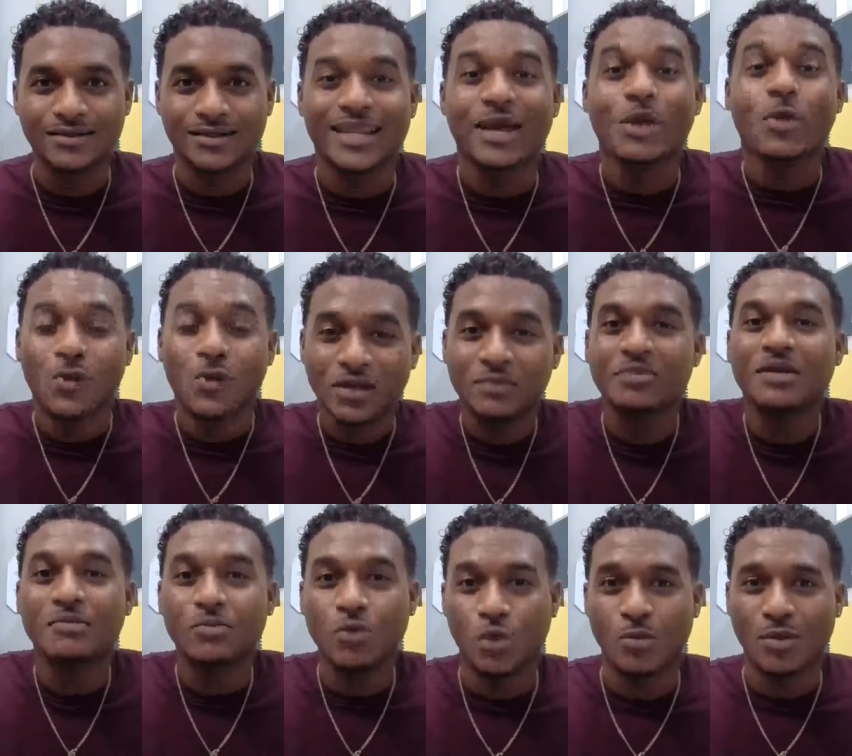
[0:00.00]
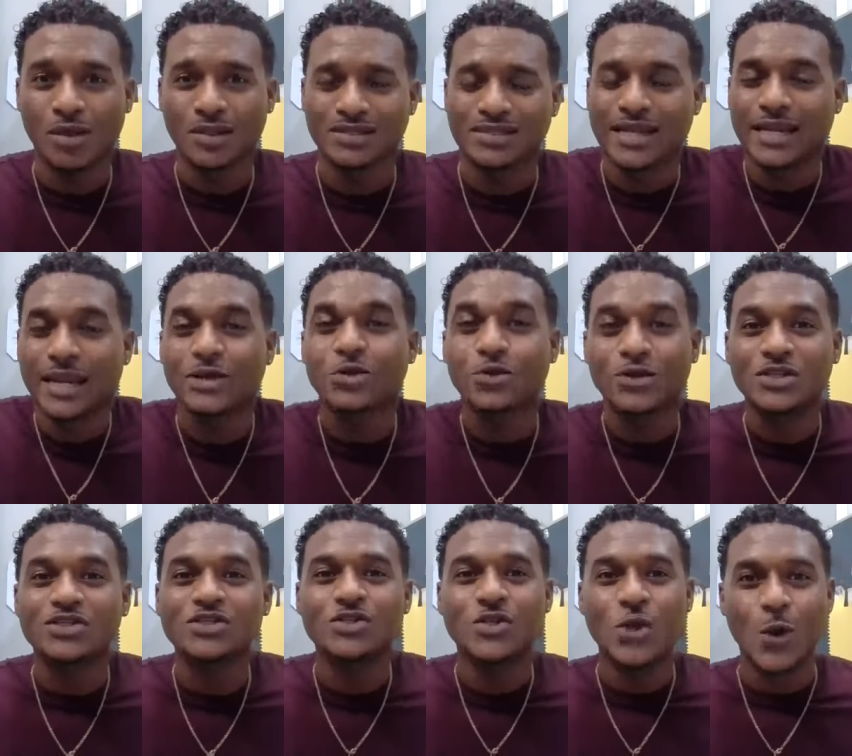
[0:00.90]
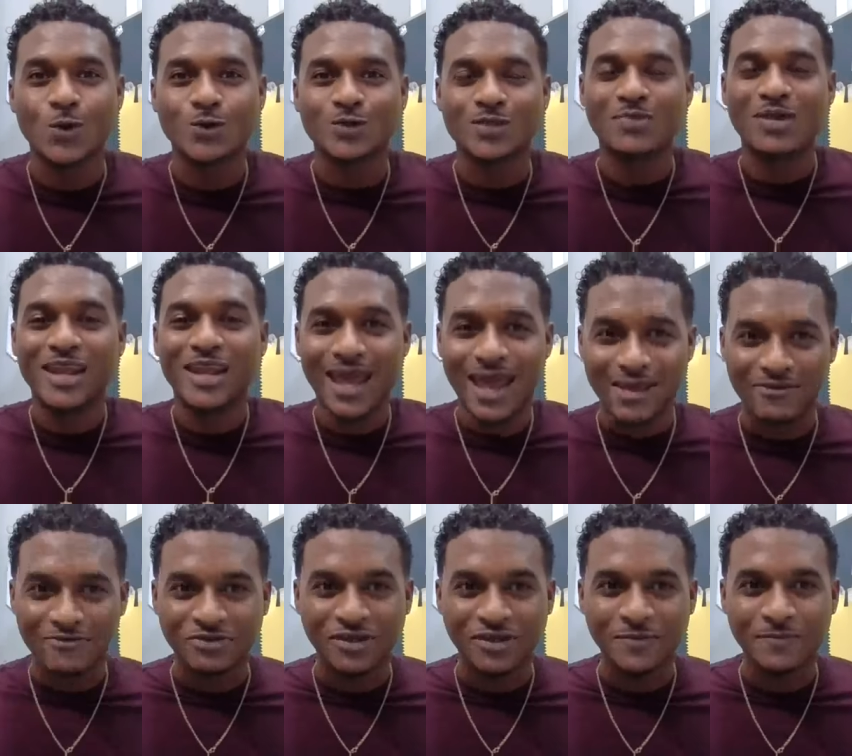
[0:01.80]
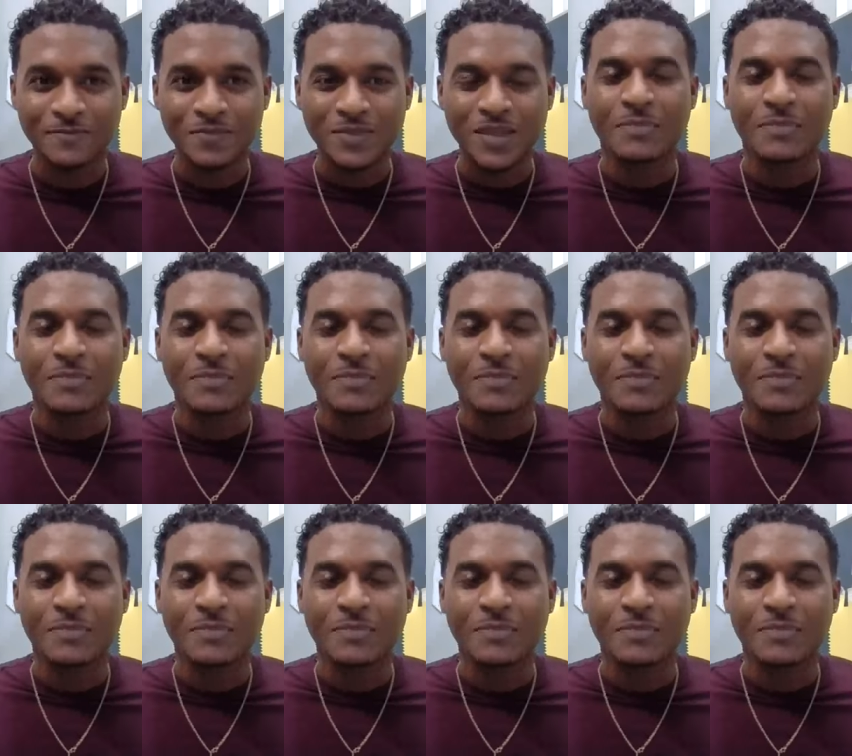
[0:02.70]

There will be moments, and I know it sounds a bit heavy,